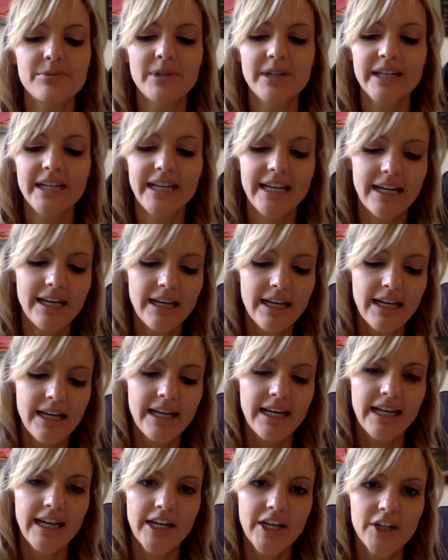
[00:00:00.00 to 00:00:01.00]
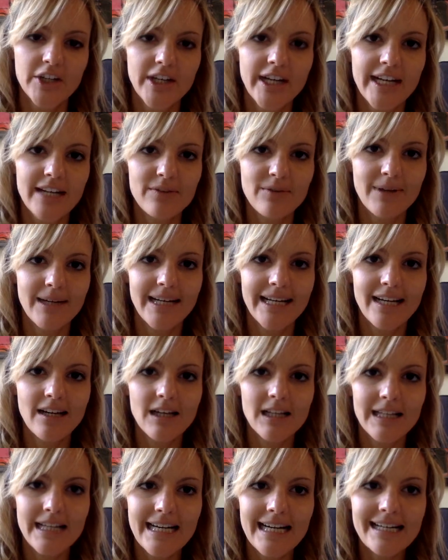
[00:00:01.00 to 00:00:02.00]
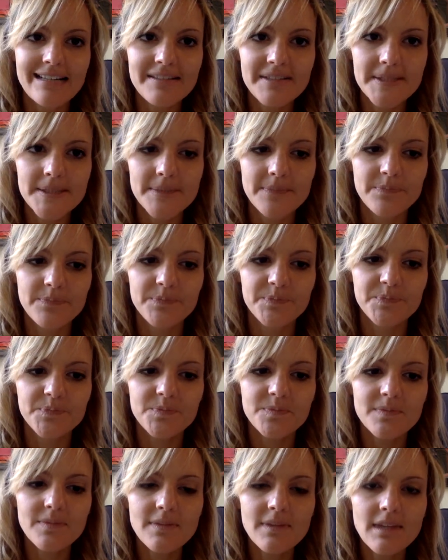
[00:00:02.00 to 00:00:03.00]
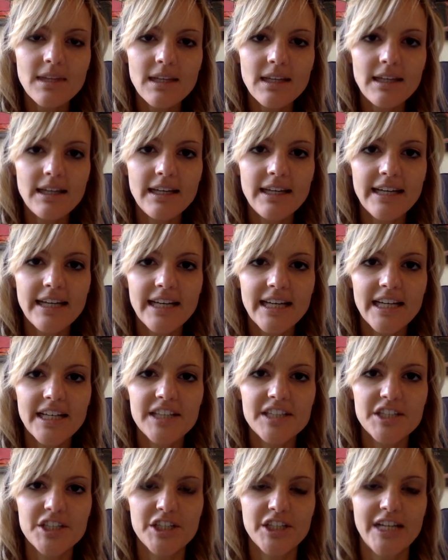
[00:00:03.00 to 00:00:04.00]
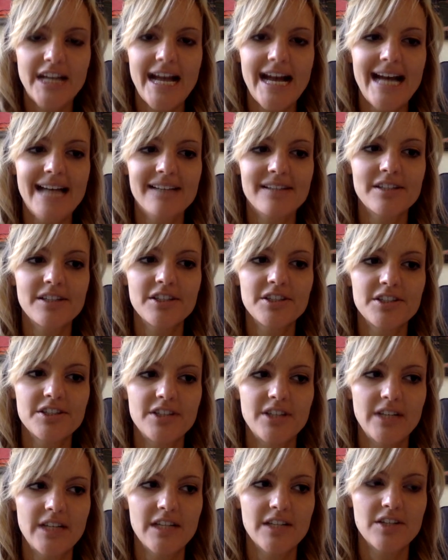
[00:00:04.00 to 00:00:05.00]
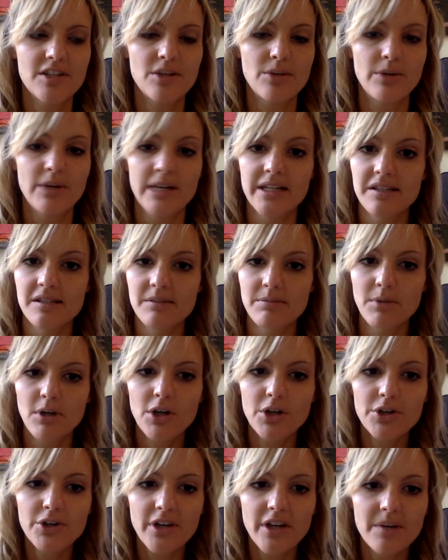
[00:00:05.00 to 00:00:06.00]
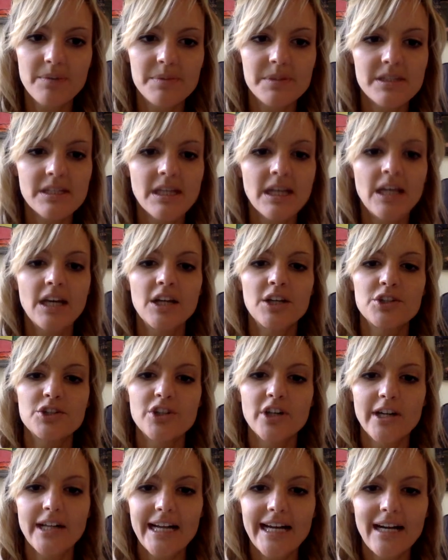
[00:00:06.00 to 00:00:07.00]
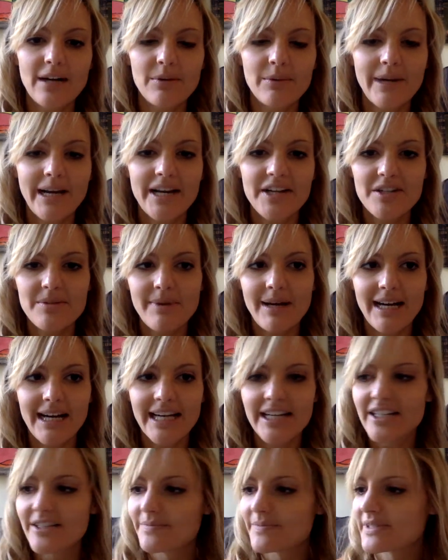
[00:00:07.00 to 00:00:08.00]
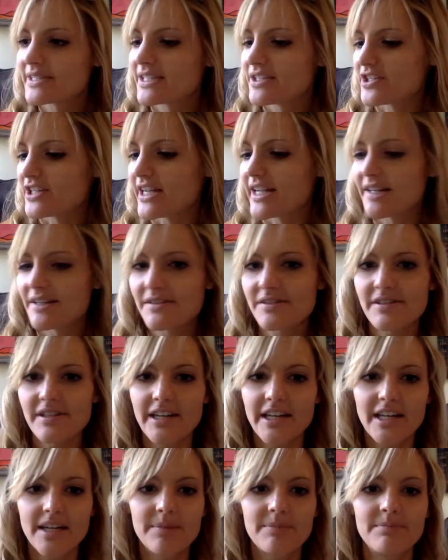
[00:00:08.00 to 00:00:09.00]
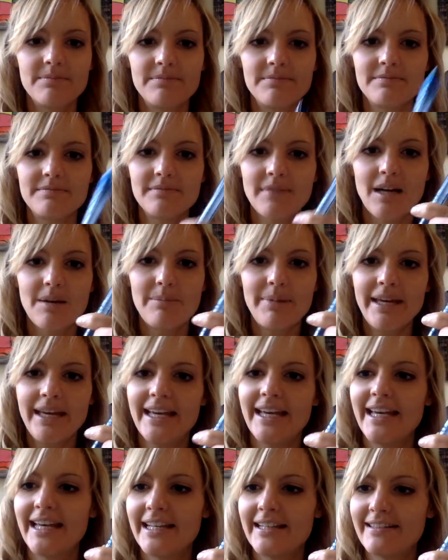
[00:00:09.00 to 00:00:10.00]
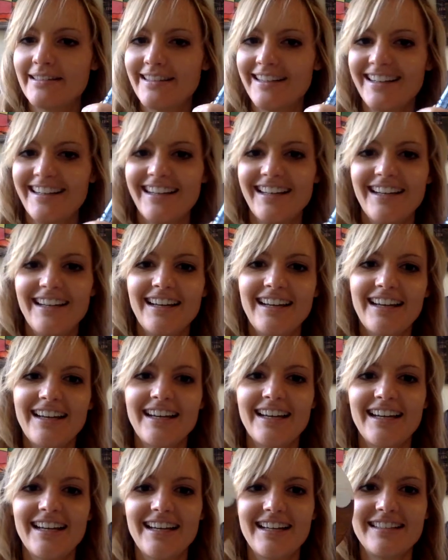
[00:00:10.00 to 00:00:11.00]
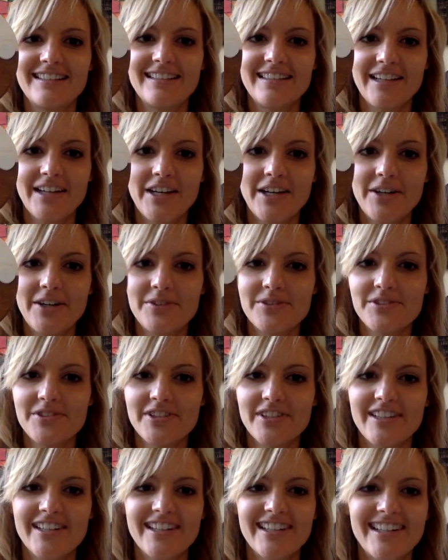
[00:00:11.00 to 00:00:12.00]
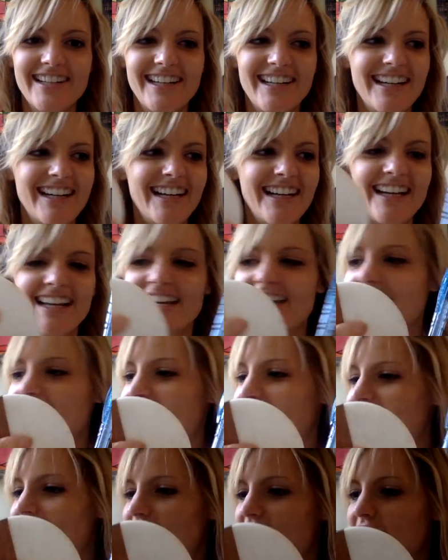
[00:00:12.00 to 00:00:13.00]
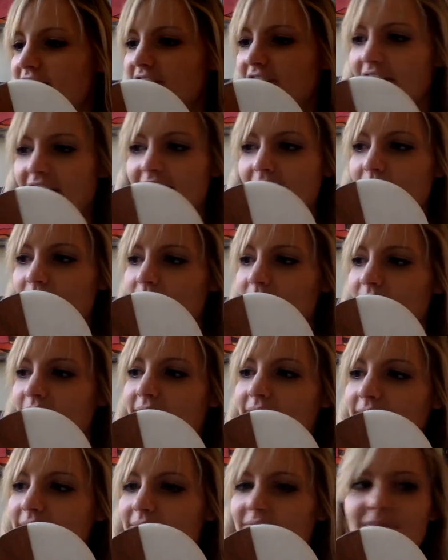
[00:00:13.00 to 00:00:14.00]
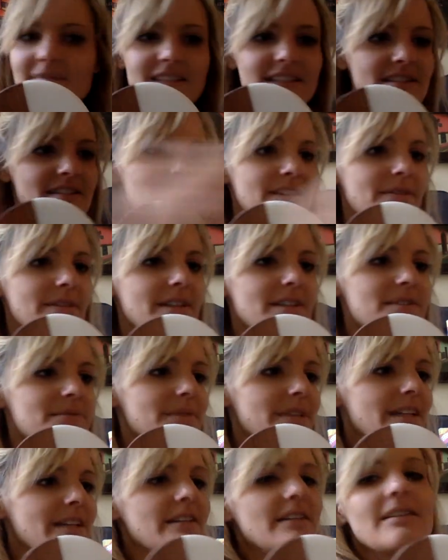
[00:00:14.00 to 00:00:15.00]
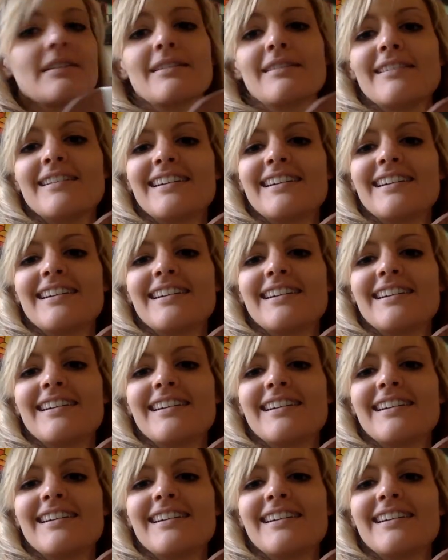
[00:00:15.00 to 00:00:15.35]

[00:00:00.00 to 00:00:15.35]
working in a creative writing class, and she asks her students to work in small groups, draw out random items such as a pen and a coaster, and let's see what else we got here.